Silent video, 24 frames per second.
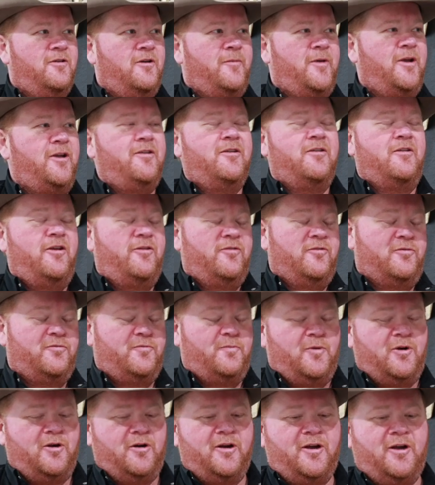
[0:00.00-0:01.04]
I mean, he's a
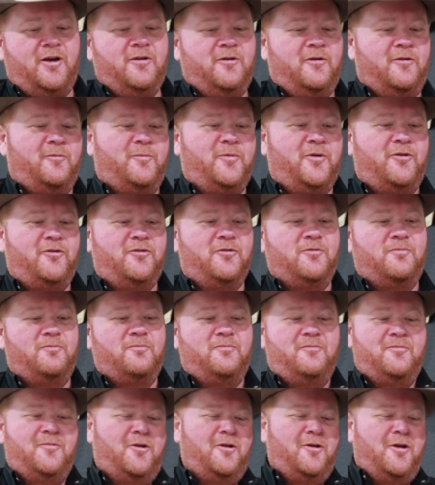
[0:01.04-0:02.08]
smart guy and all, but
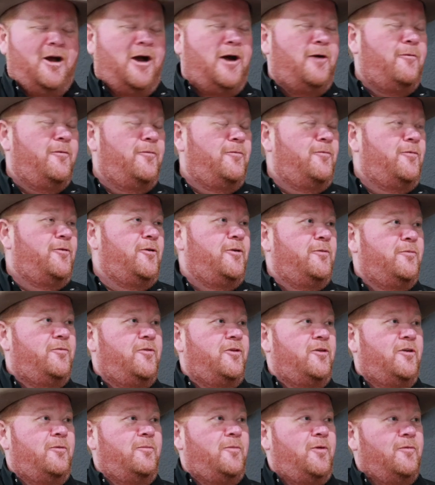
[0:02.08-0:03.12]
I wouldn't want him
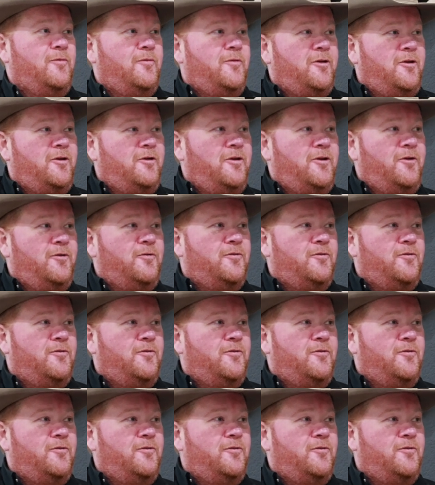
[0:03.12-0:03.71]
sticking me with any needle.